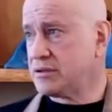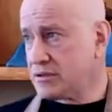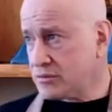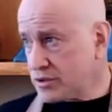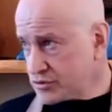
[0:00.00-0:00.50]

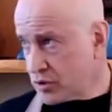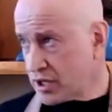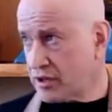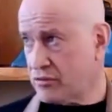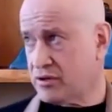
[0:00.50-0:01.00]
The one who's
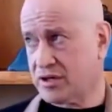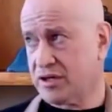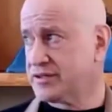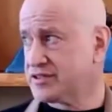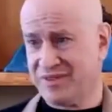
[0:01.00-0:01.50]
walking through that
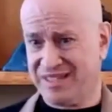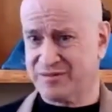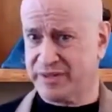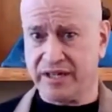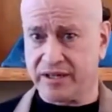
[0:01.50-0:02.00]
garden is me.
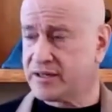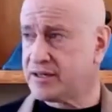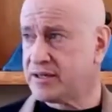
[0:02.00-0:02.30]
That's me.